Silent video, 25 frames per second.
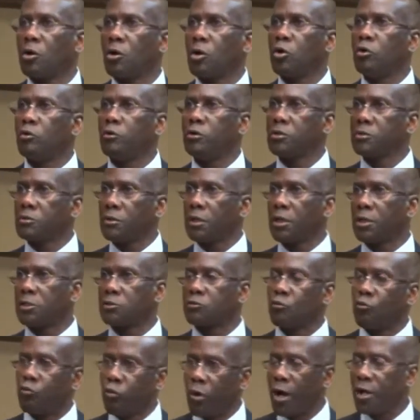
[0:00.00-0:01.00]
who
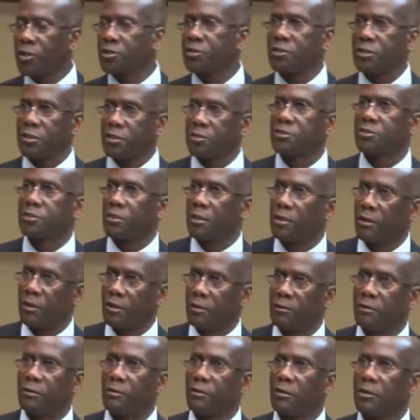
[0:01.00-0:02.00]
has watched his
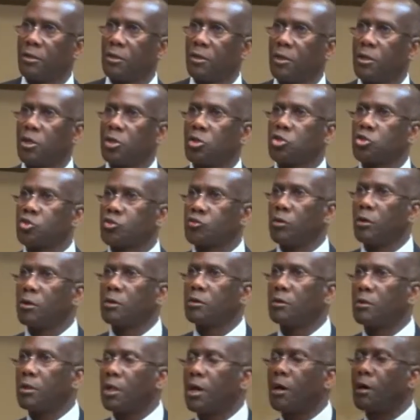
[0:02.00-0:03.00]
son
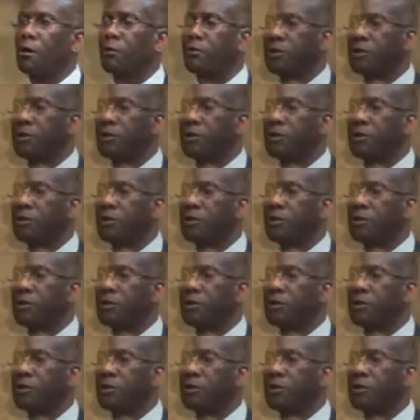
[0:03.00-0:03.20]
struggle all